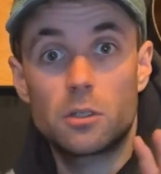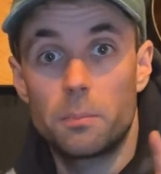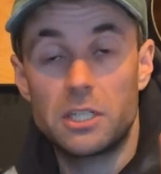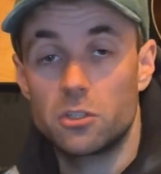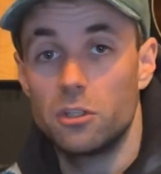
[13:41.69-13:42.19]

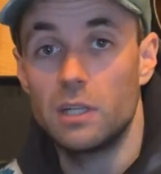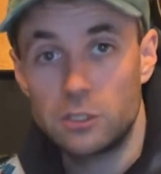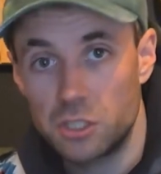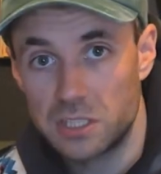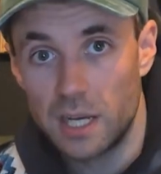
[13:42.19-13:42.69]
compression on your
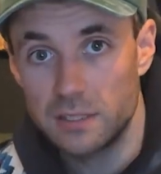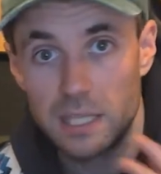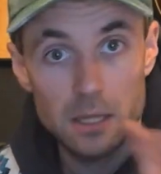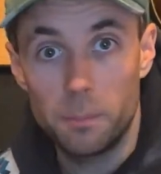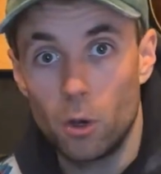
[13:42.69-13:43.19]
electric guitars
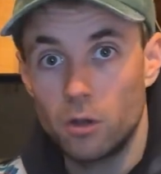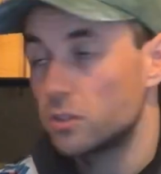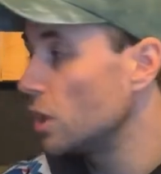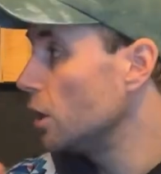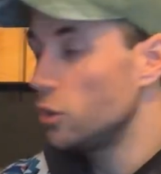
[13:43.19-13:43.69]
in the
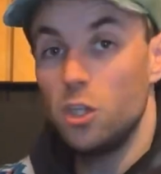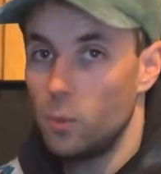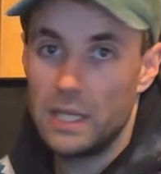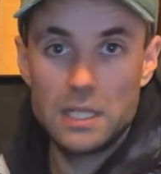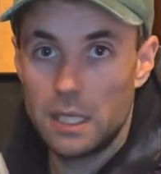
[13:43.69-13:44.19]
box,
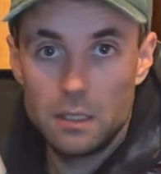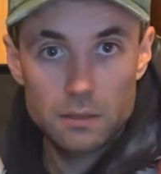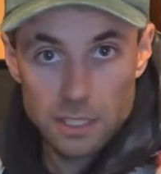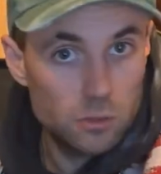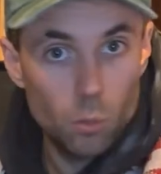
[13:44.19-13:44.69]
UAD,
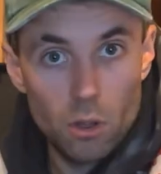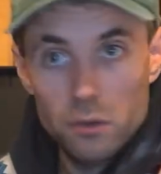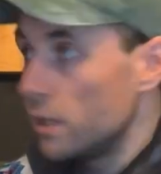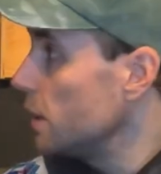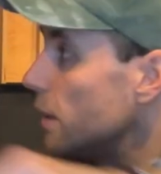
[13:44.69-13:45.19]
that's the one.